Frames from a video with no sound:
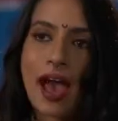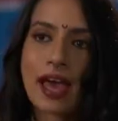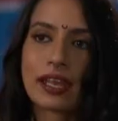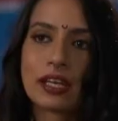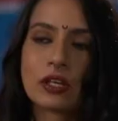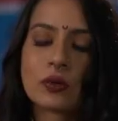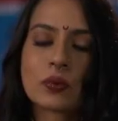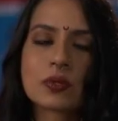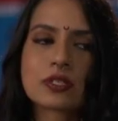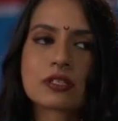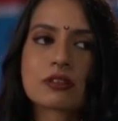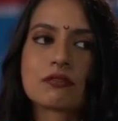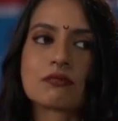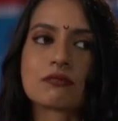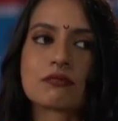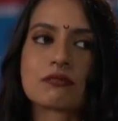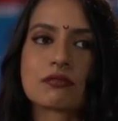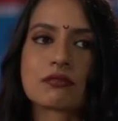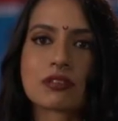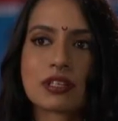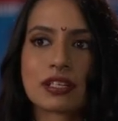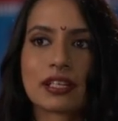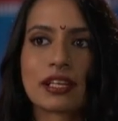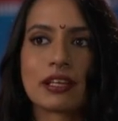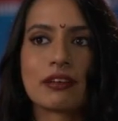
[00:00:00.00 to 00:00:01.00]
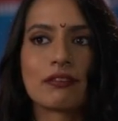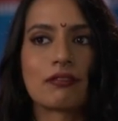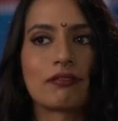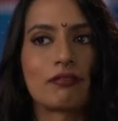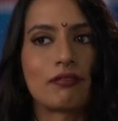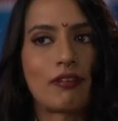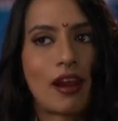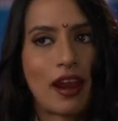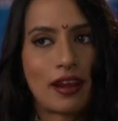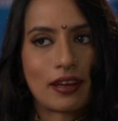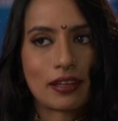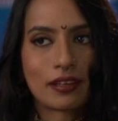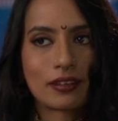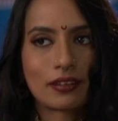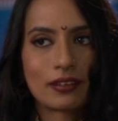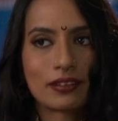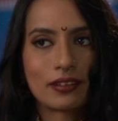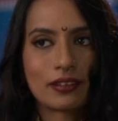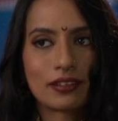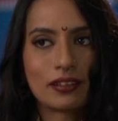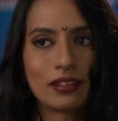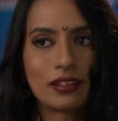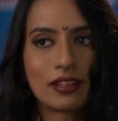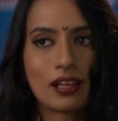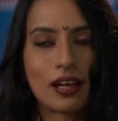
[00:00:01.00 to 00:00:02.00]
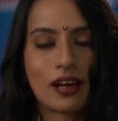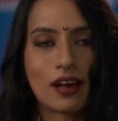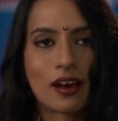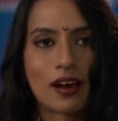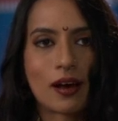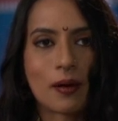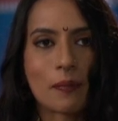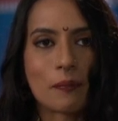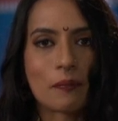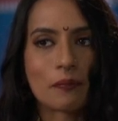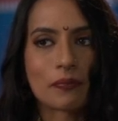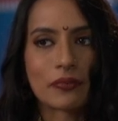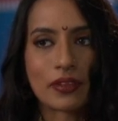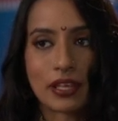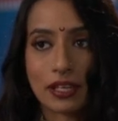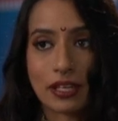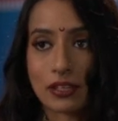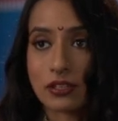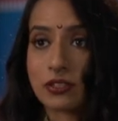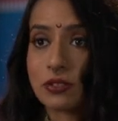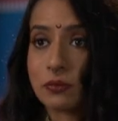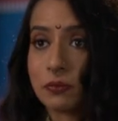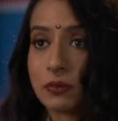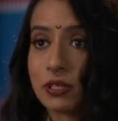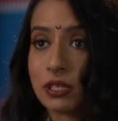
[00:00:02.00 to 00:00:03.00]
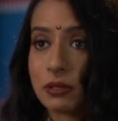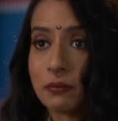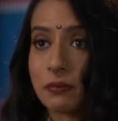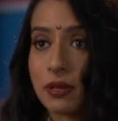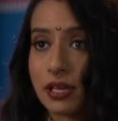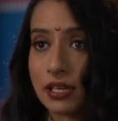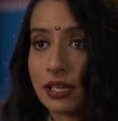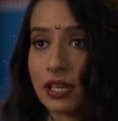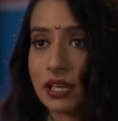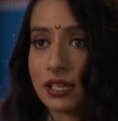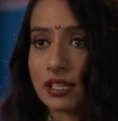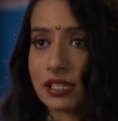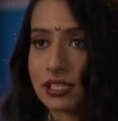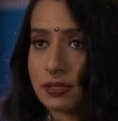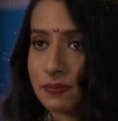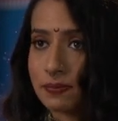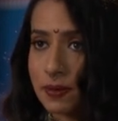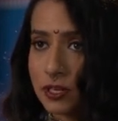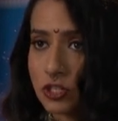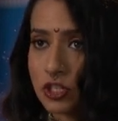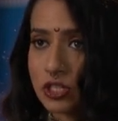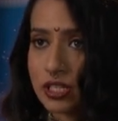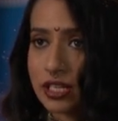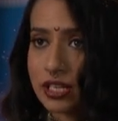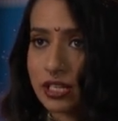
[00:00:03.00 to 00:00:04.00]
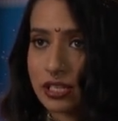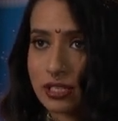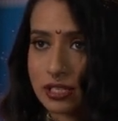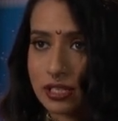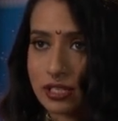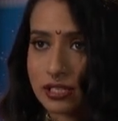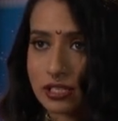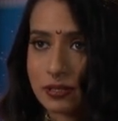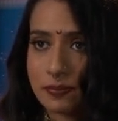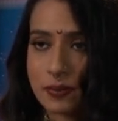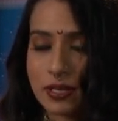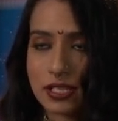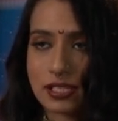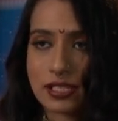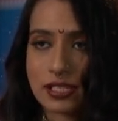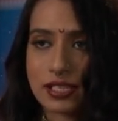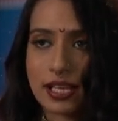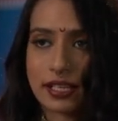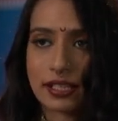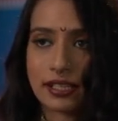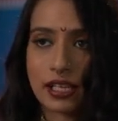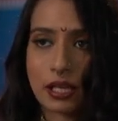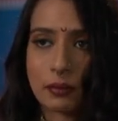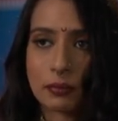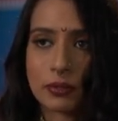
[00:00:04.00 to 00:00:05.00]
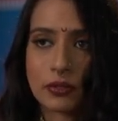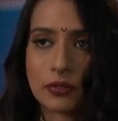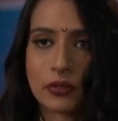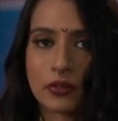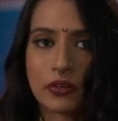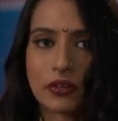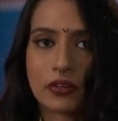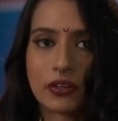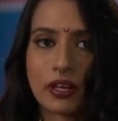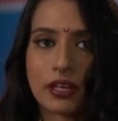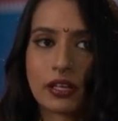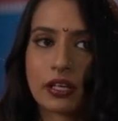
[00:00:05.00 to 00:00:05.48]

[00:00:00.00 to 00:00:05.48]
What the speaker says: And it was a really radical thing to be making, especially in a space like Lebanon.